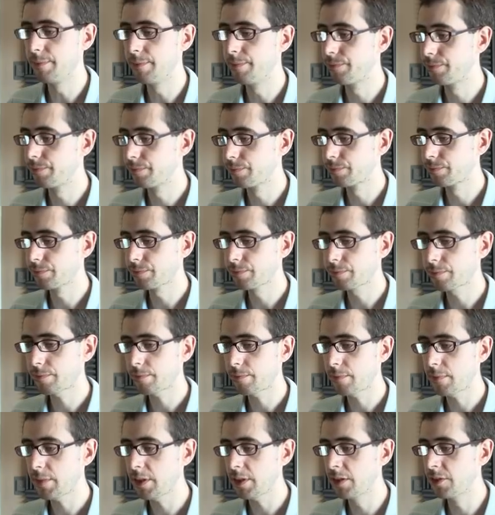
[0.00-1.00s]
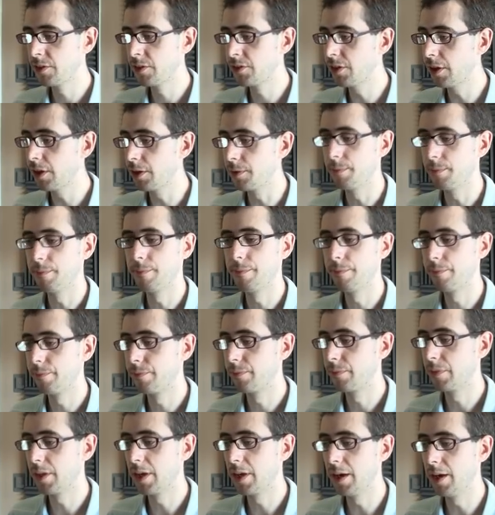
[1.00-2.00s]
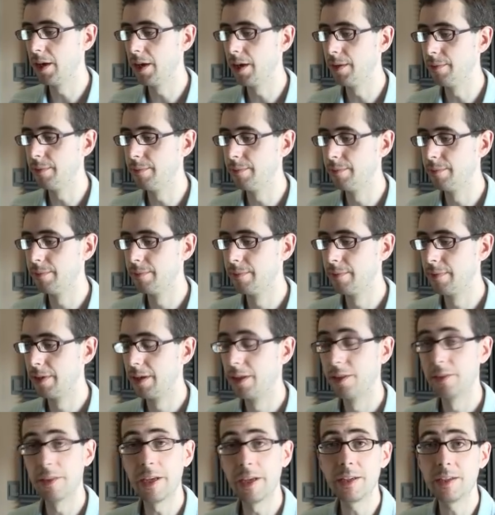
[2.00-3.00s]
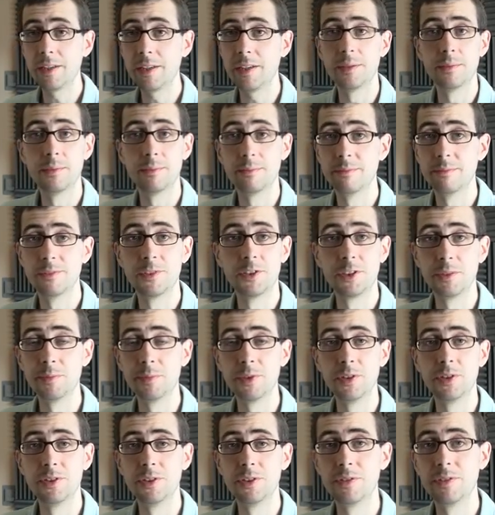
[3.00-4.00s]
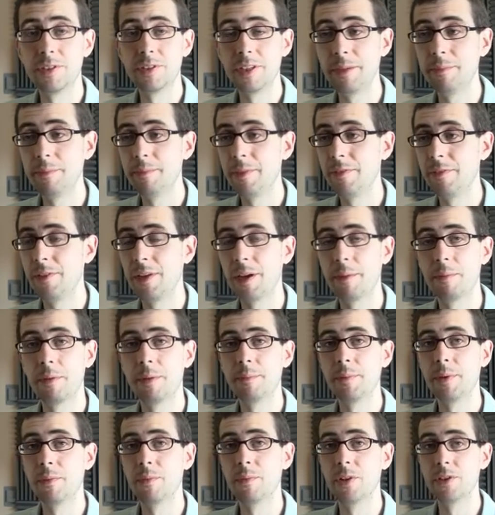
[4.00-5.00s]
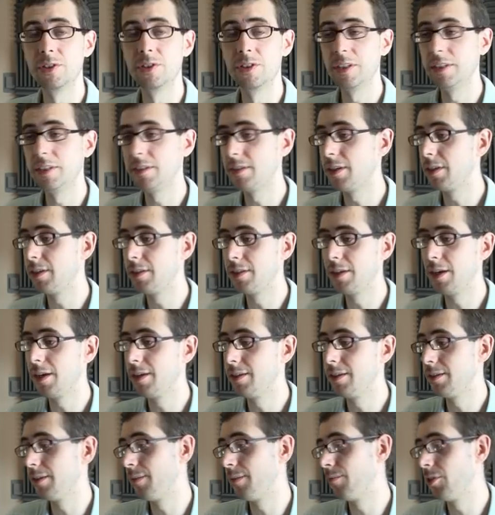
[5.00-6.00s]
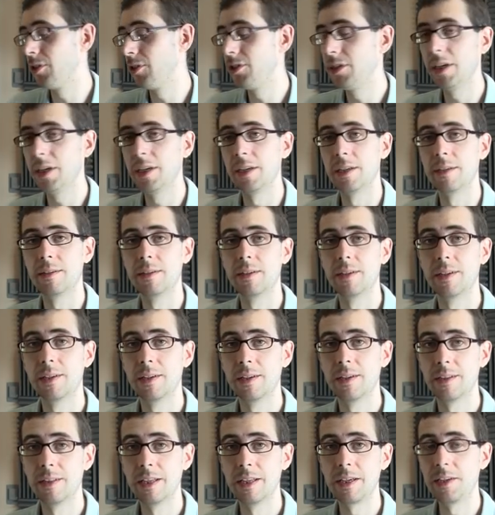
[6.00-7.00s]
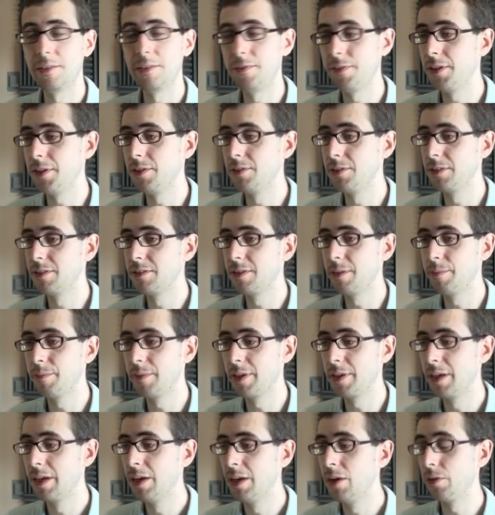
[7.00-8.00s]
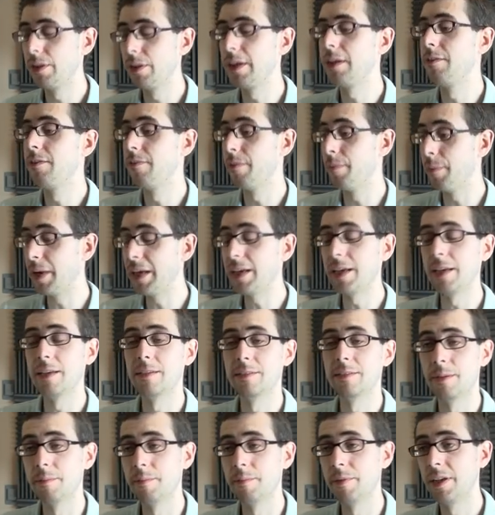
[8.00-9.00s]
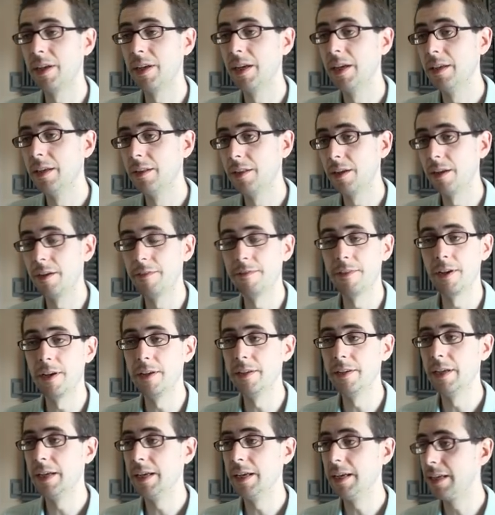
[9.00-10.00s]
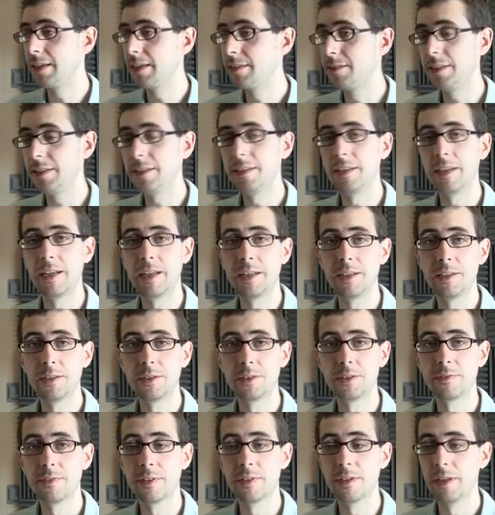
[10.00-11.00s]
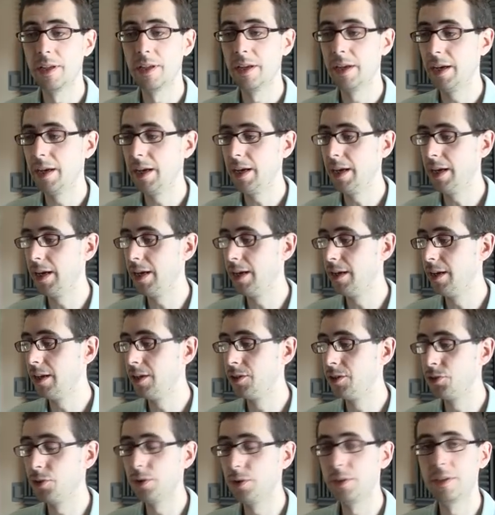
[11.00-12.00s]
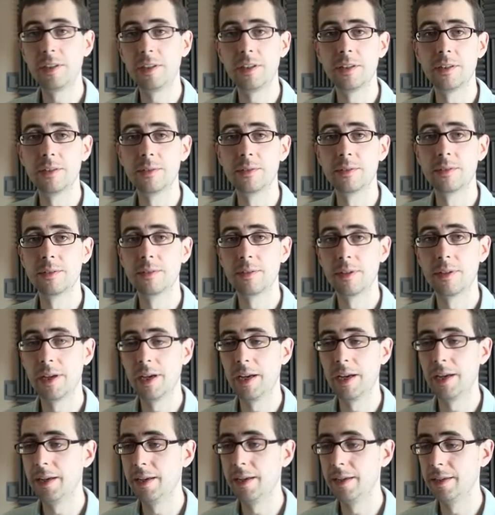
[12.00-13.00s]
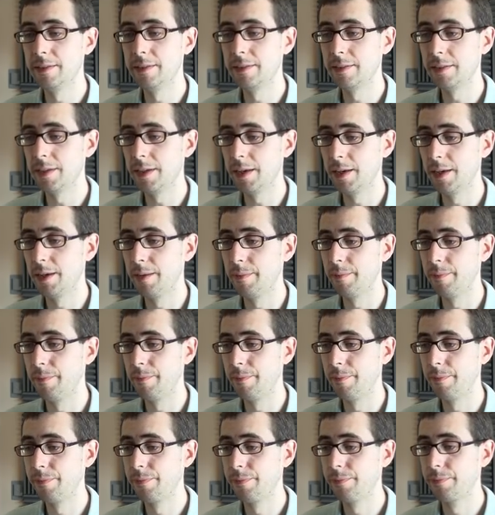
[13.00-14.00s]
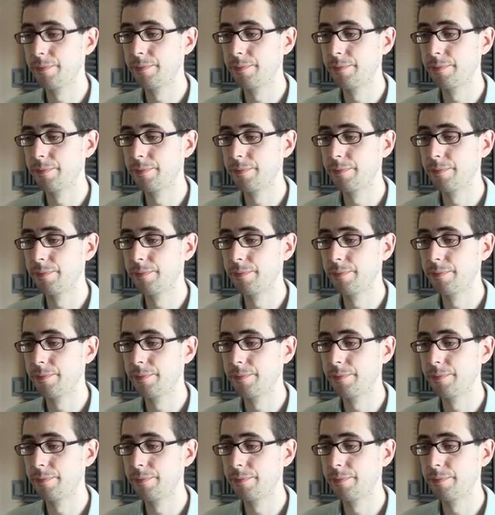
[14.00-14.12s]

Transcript: it. So, um, thank you Xubuntu team, if you happen to be watching this, I I appreciate it. Thank you for using something, or thank you for making something that I find exceedingly useful and a joy to use, and um.